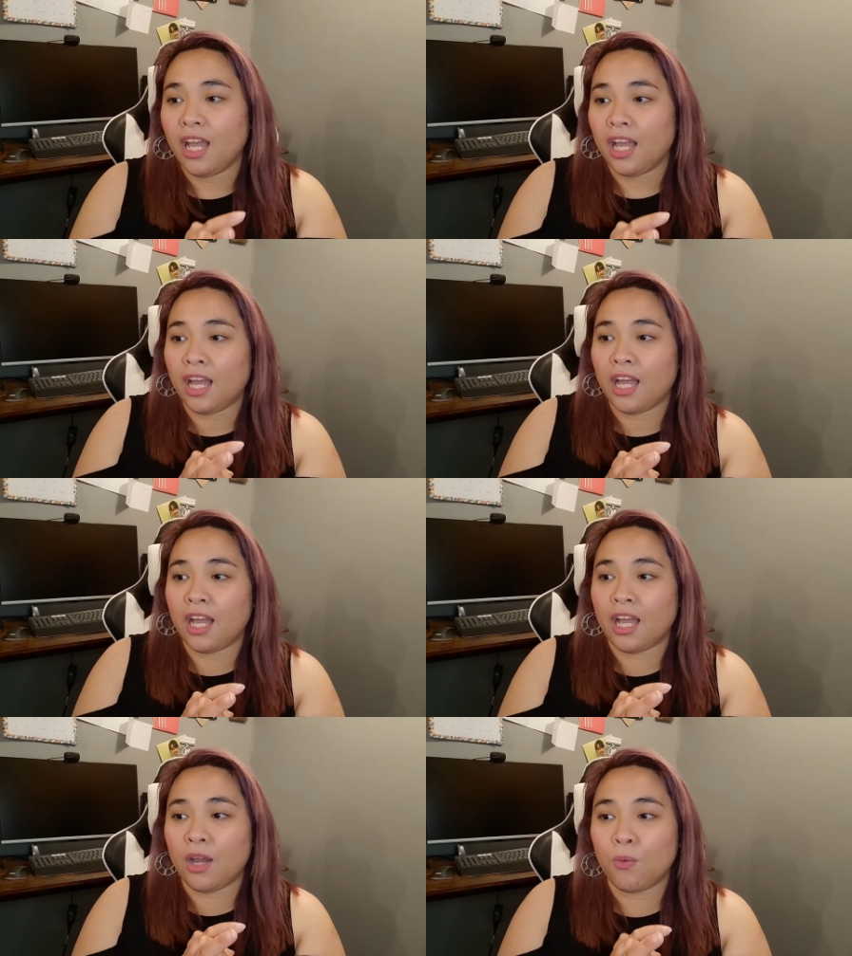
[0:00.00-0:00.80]

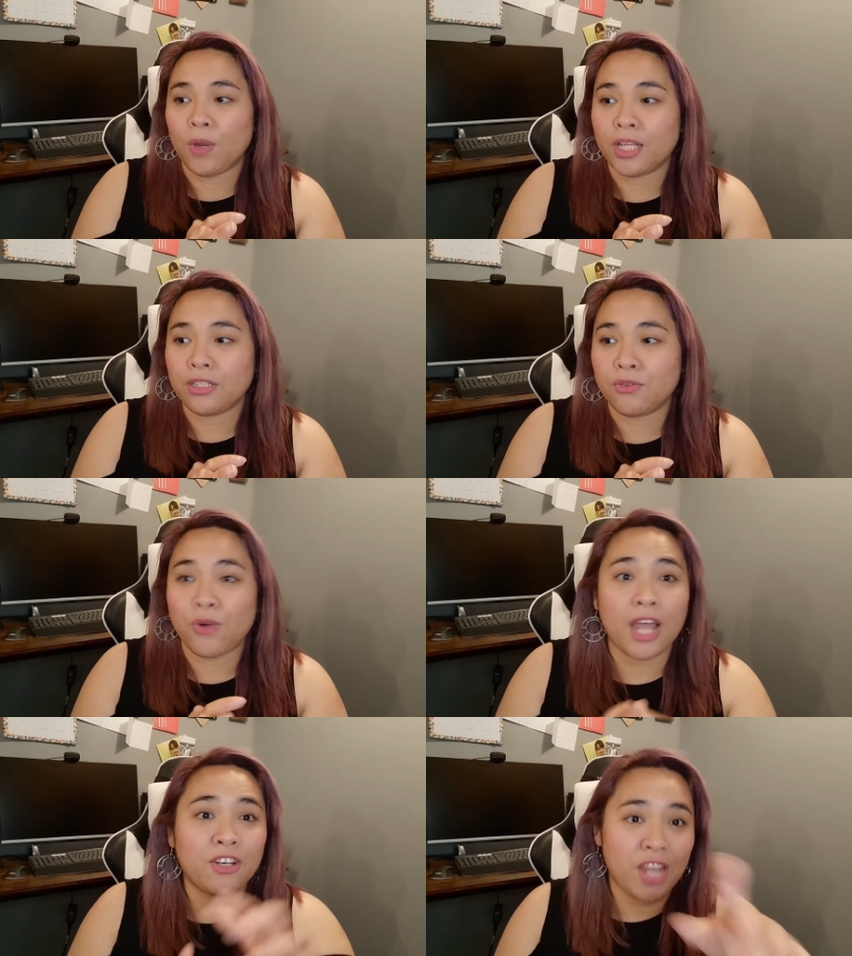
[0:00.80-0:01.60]
uh, with
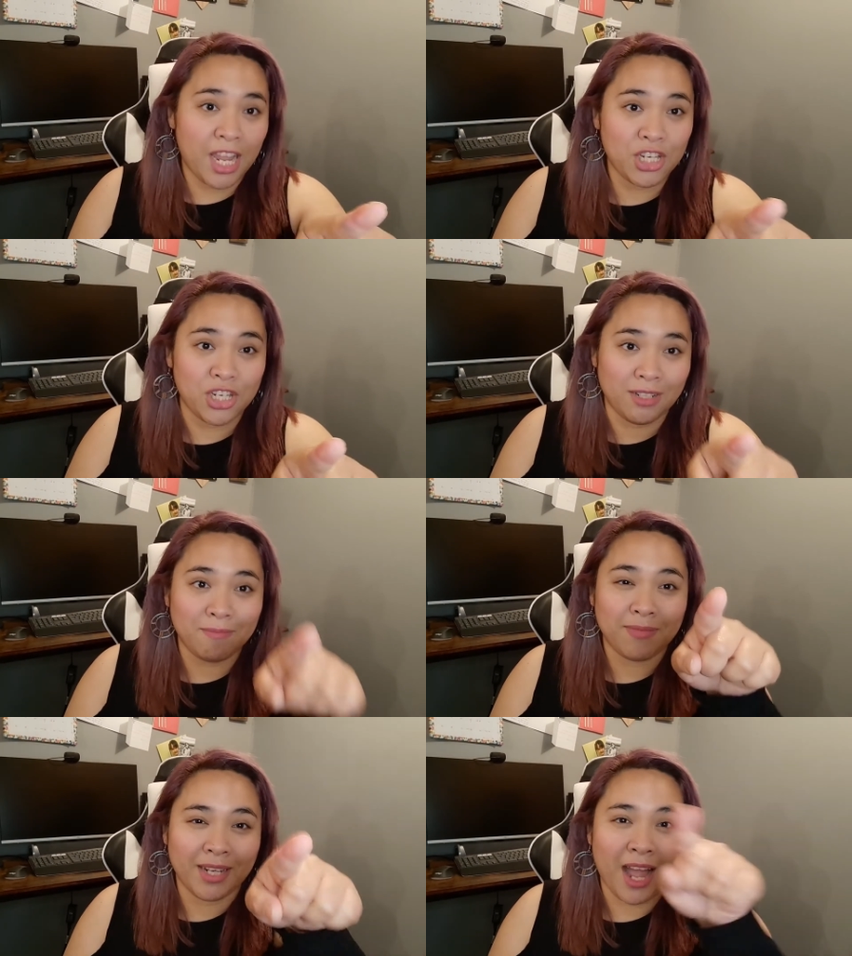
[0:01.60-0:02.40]
radiation
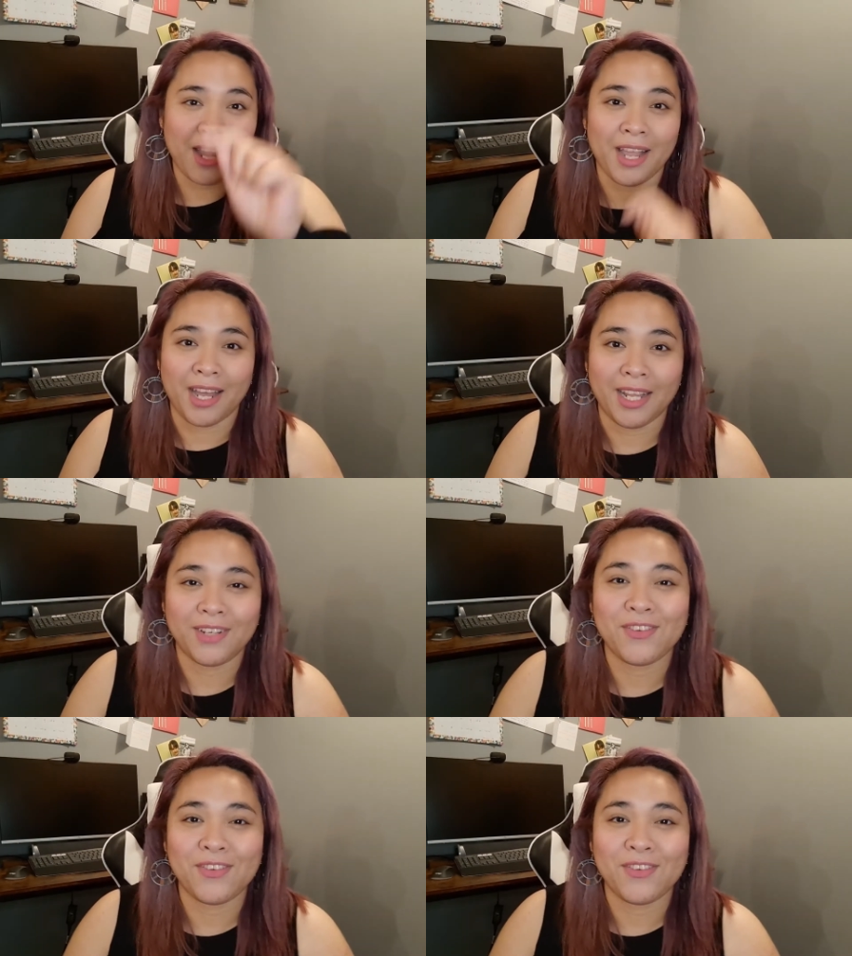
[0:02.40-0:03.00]
I got it